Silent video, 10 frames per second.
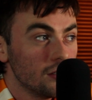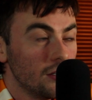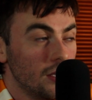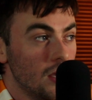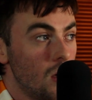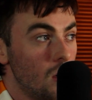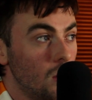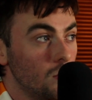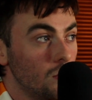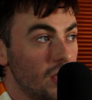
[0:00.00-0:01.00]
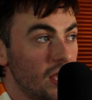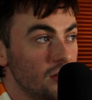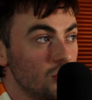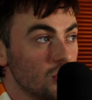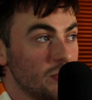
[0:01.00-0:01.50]
and
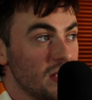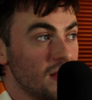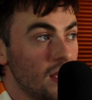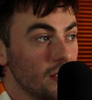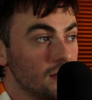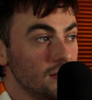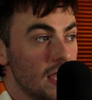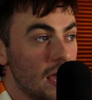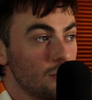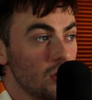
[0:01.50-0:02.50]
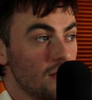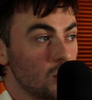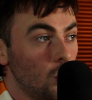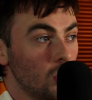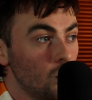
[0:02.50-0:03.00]
just being like, yeah, I'm gonna have to
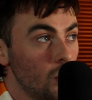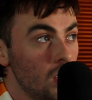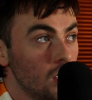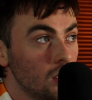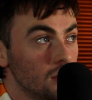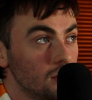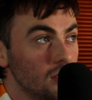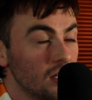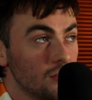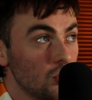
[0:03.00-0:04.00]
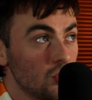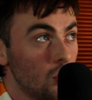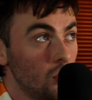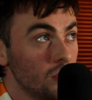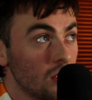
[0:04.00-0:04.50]
call in work. And I
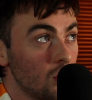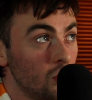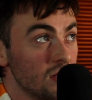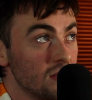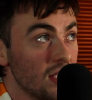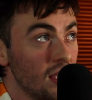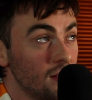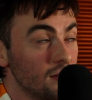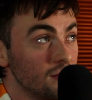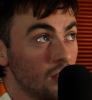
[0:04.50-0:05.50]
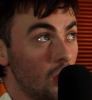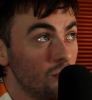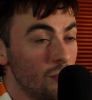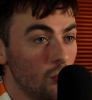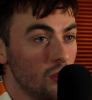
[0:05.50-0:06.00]
called in sick. I can't
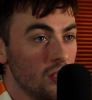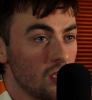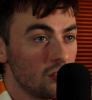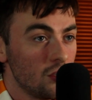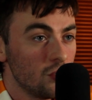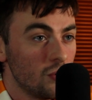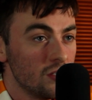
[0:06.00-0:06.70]
remember what the excuse was.